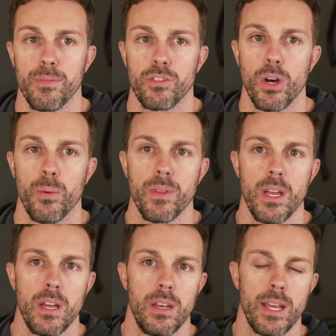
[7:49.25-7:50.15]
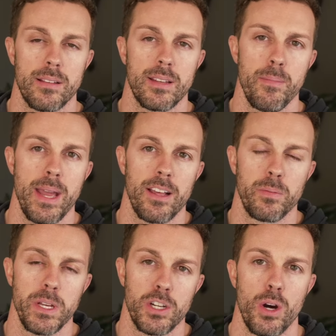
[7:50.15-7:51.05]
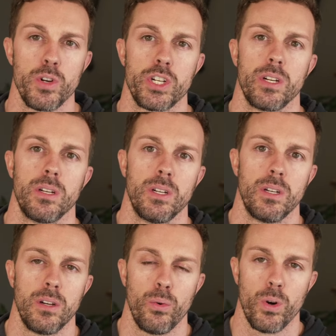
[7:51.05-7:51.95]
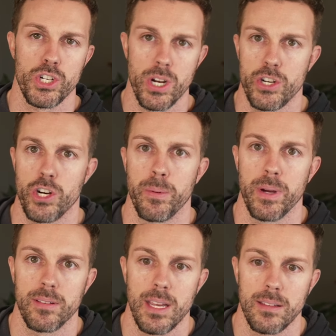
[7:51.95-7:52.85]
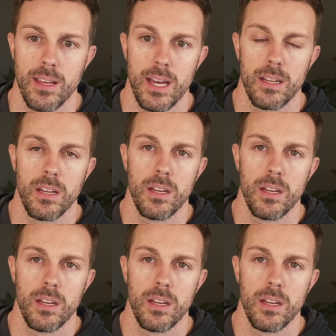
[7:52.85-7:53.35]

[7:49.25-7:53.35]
So next time you ask me, Coach, what should I sharpen my skates at?